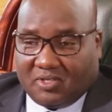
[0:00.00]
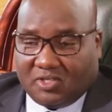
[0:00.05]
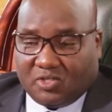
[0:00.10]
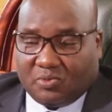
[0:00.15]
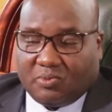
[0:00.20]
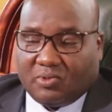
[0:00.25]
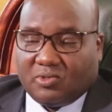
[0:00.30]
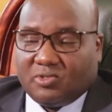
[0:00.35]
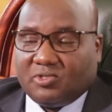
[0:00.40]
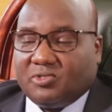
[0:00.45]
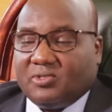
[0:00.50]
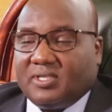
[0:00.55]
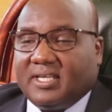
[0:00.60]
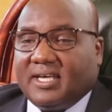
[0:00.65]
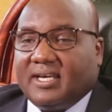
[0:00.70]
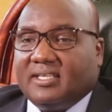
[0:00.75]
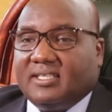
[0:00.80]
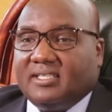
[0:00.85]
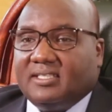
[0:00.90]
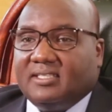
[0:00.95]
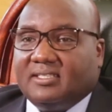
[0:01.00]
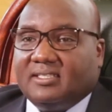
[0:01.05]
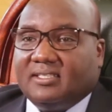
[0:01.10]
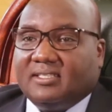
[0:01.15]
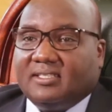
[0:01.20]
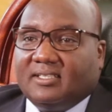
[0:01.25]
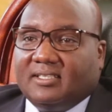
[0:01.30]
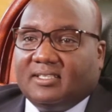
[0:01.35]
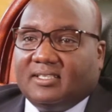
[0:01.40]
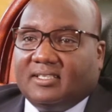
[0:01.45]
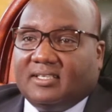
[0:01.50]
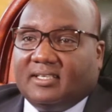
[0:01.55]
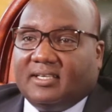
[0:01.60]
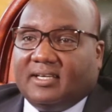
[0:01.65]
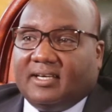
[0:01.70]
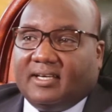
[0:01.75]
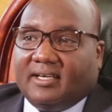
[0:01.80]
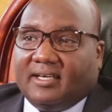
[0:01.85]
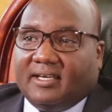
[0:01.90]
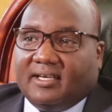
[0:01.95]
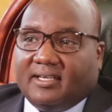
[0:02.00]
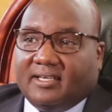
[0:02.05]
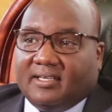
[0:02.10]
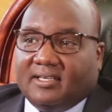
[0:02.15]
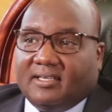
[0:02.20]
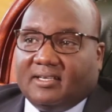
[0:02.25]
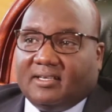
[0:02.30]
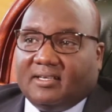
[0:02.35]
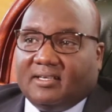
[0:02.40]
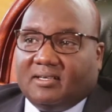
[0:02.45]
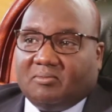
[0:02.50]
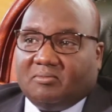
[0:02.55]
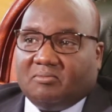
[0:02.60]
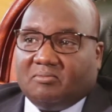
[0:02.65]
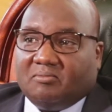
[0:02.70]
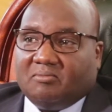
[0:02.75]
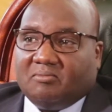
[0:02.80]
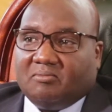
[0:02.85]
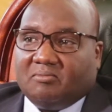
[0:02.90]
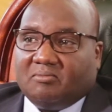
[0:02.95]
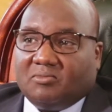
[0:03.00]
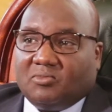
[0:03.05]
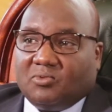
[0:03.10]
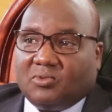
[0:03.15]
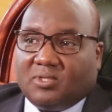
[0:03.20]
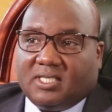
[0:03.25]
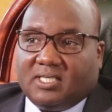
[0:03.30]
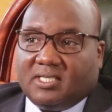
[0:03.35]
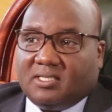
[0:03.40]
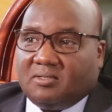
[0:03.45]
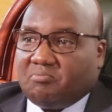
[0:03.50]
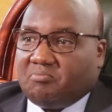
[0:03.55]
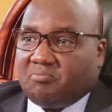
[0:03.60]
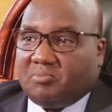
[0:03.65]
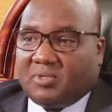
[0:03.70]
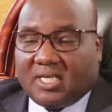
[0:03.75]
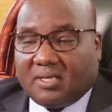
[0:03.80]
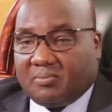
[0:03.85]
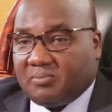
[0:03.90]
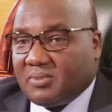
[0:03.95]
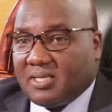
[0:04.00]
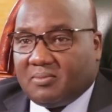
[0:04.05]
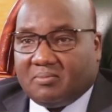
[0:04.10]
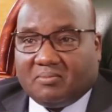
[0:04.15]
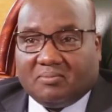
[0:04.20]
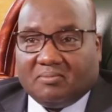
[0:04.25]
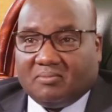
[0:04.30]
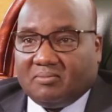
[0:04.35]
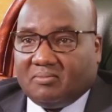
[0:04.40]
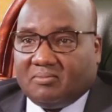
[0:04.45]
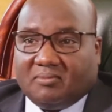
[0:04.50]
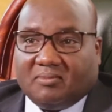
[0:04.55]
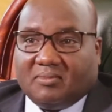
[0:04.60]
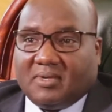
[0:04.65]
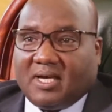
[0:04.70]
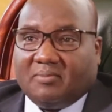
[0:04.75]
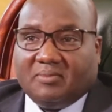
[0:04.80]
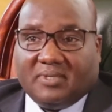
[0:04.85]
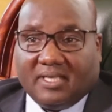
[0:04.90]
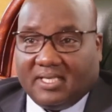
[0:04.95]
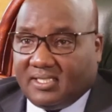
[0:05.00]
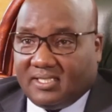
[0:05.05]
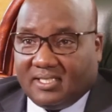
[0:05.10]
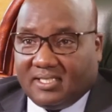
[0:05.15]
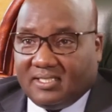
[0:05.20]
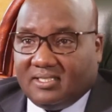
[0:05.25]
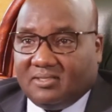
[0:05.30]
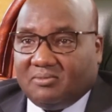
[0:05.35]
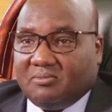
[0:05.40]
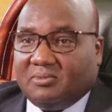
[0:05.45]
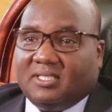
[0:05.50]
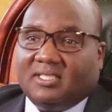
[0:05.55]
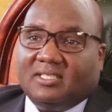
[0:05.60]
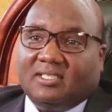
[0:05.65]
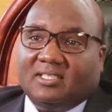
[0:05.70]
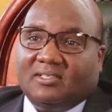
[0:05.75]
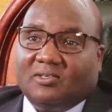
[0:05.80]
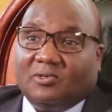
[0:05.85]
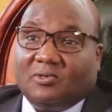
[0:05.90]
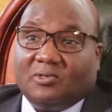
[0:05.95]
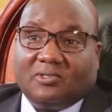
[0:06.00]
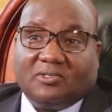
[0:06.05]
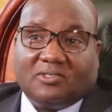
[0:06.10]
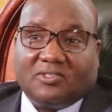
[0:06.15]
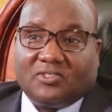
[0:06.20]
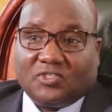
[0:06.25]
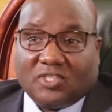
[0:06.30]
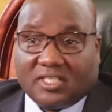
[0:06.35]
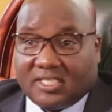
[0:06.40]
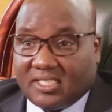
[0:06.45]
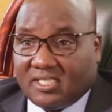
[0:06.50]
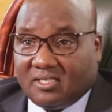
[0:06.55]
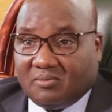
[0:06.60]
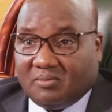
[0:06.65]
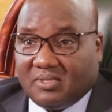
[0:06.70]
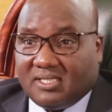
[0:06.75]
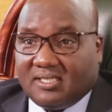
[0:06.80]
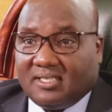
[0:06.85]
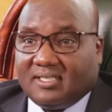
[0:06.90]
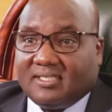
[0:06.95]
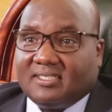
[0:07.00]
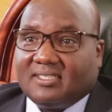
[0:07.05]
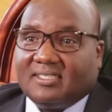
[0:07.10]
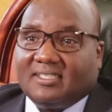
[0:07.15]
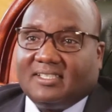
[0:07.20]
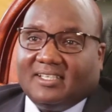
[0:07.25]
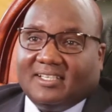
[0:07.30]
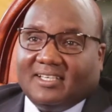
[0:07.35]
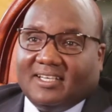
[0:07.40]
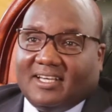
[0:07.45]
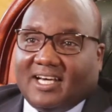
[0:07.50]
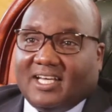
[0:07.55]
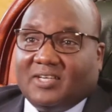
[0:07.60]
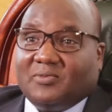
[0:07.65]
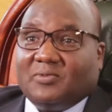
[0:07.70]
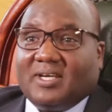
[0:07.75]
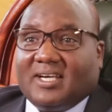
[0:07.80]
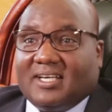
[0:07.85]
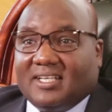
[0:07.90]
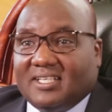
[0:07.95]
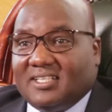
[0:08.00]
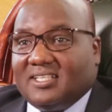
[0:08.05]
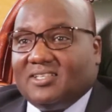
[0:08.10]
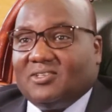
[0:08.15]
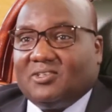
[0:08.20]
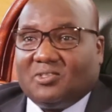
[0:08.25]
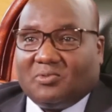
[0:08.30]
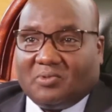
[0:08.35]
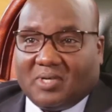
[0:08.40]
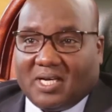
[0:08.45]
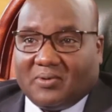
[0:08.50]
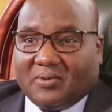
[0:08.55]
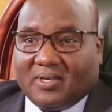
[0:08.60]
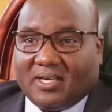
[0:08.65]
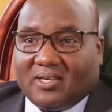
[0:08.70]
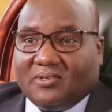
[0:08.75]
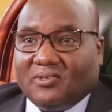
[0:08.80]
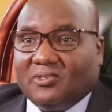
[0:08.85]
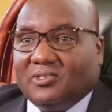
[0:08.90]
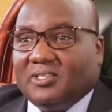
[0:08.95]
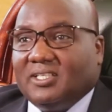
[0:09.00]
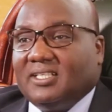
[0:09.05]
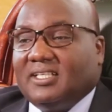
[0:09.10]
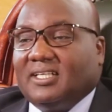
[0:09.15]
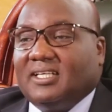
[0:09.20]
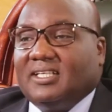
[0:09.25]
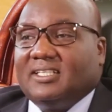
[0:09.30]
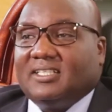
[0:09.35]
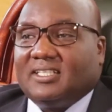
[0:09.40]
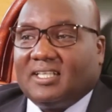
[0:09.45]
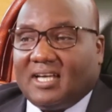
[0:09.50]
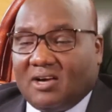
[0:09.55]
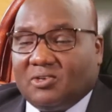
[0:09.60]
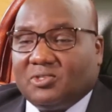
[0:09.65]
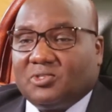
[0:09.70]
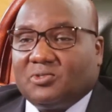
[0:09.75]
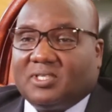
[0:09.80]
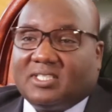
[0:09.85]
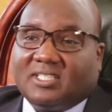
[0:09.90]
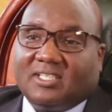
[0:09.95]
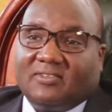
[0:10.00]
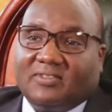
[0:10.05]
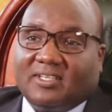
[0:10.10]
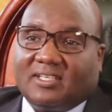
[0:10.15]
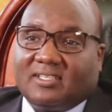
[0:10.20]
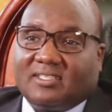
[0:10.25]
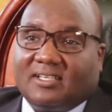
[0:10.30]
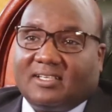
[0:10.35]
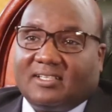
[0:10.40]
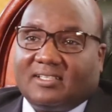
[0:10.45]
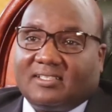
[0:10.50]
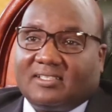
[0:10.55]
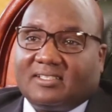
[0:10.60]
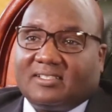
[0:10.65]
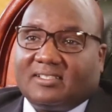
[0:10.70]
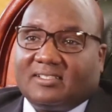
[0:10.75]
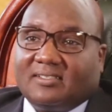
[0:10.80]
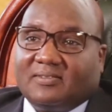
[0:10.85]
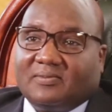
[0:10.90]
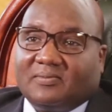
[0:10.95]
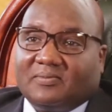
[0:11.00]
respond to their needs, and we keep them updated. We hold strategy meetings and we agree on where we are going and how to achieve the result.